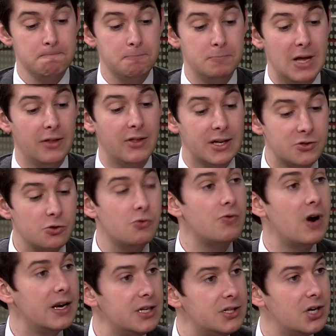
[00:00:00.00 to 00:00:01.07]
Now that's
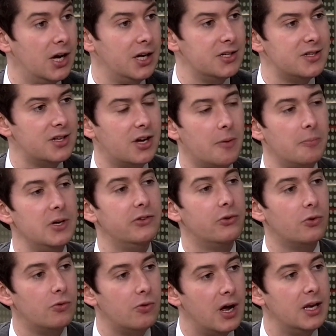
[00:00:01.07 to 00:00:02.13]
already changed. The company's
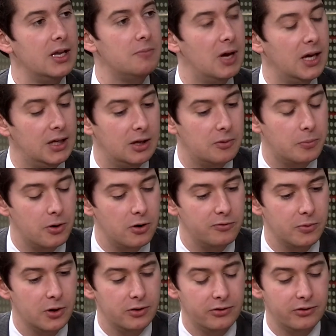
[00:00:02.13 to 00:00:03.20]
already making
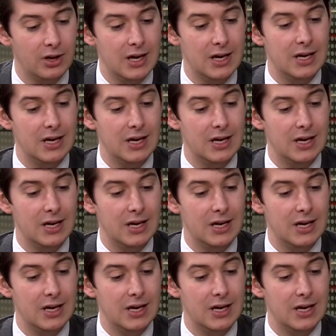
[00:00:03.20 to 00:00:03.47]
improvements.